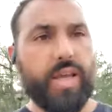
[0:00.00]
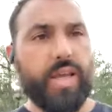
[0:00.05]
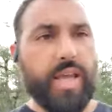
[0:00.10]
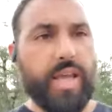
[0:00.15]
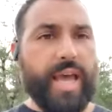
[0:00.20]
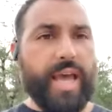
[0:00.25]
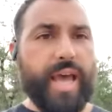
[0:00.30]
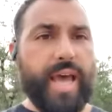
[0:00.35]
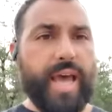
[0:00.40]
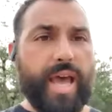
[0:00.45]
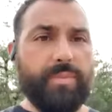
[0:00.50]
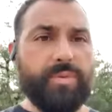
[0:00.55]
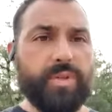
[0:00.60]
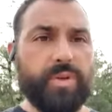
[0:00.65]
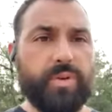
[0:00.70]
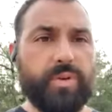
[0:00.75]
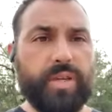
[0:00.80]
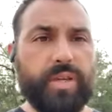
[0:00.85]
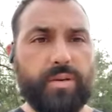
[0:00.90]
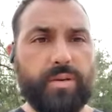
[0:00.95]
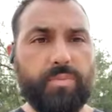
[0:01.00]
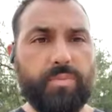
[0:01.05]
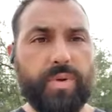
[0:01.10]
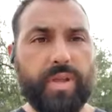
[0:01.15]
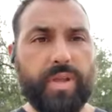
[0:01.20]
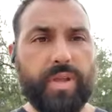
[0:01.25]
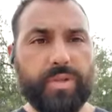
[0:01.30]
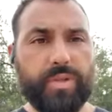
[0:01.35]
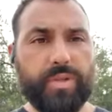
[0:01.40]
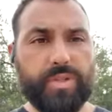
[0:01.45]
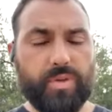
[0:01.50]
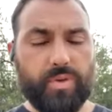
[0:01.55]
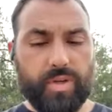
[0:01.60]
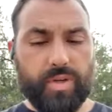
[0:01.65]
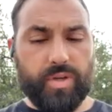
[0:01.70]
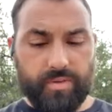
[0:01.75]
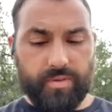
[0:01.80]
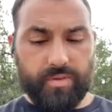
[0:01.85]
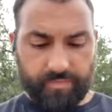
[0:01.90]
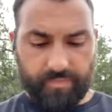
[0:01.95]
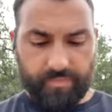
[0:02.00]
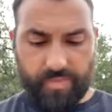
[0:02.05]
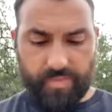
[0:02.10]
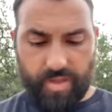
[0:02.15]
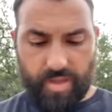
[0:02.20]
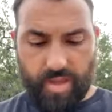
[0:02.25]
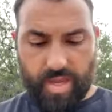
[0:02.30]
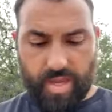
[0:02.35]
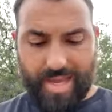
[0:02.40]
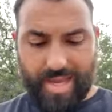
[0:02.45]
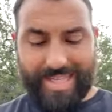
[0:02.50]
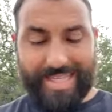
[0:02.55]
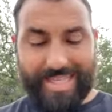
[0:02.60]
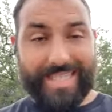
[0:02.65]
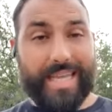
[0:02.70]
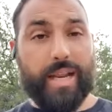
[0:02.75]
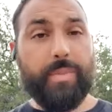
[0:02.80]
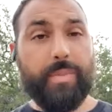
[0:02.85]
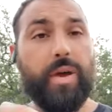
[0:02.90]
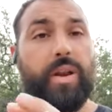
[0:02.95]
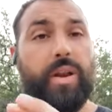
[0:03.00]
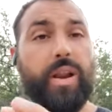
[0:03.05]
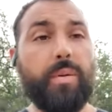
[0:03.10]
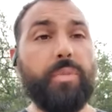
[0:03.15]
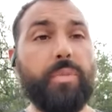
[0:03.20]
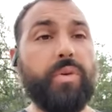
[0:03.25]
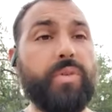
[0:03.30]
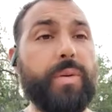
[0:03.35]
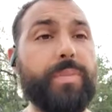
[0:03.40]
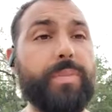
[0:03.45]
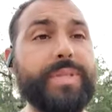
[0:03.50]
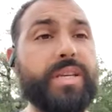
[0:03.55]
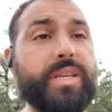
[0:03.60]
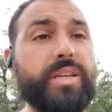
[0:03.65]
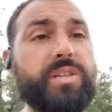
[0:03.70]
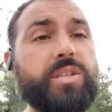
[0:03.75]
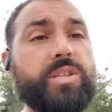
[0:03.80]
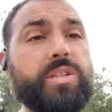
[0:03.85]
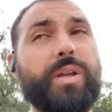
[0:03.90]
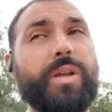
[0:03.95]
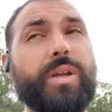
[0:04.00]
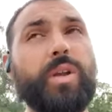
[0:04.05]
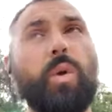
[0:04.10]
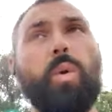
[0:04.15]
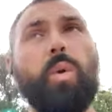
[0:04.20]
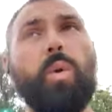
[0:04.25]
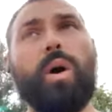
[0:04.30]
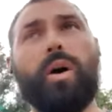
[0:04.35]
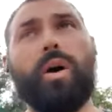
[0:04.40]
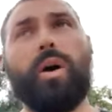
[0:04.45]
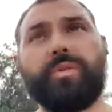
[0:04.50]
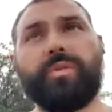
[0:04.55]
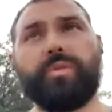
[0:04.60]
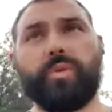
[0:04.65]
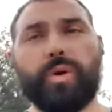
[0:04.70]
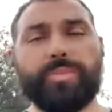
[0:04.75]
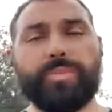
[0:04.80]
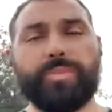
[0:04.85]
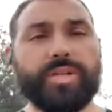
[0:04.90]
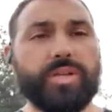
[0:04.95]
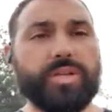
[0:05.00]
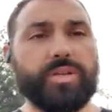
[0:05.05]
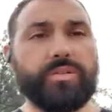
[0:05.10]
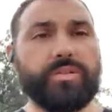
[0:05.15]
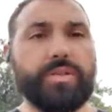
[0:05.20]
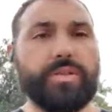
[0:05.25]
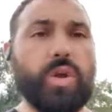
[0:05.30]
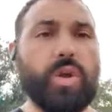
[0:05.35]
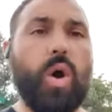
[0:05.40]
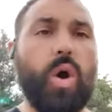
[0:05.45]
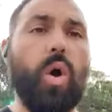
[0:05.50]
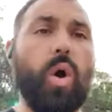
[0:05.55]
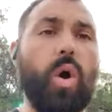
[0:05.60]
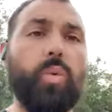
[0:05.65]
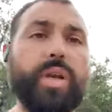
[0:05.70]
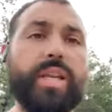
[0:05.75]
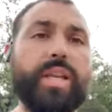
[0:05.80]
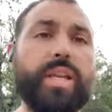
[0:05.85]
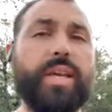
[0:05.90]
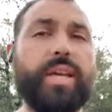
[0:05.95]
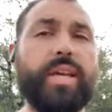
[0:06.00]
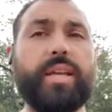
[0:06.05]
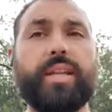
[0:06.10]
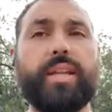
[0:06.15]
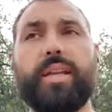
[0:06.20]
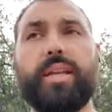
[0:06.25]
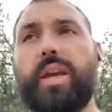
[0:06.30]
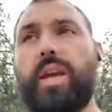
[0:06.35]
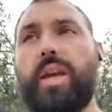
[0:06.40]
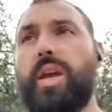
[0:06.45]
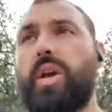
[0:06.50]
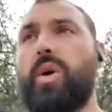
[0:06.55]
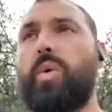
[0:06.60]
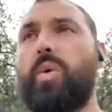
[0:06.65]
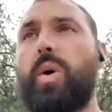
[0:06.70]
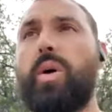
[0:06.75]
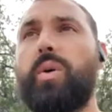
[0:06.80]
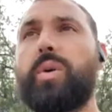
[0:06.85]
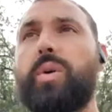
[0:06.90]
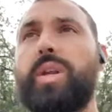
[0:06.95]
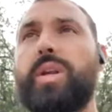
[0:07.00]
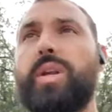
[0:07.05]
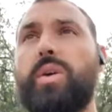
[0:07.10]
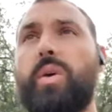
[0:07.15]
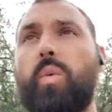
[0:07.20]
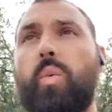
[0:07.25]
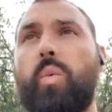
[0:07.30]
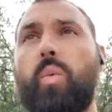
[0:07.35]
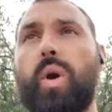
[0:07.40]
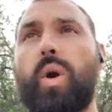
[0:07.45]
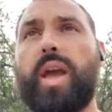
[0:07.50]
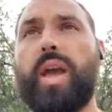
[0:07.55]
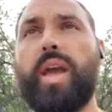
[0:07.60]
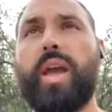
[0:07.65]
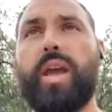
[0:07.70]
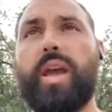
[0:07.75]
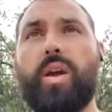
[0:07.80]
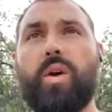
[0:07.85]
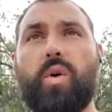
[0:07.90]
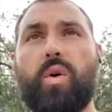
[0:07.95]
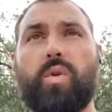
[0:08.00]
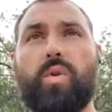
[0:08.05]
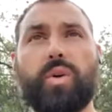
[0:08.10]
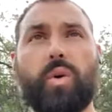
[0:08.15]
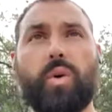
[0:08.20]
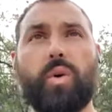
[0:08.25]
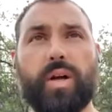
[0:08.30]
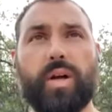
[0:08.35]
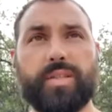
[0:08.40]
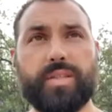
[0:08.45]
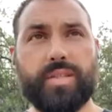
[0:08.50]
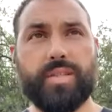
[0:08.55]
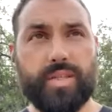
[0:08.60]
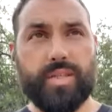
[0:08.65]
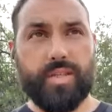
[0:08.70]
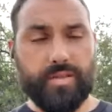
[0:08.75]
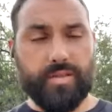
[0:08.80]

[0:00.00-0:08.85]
Abs are in, belly buttons are in. It's not about number of repetitions, it's about quality of every repetition. It's all we need. Quality way over quantity.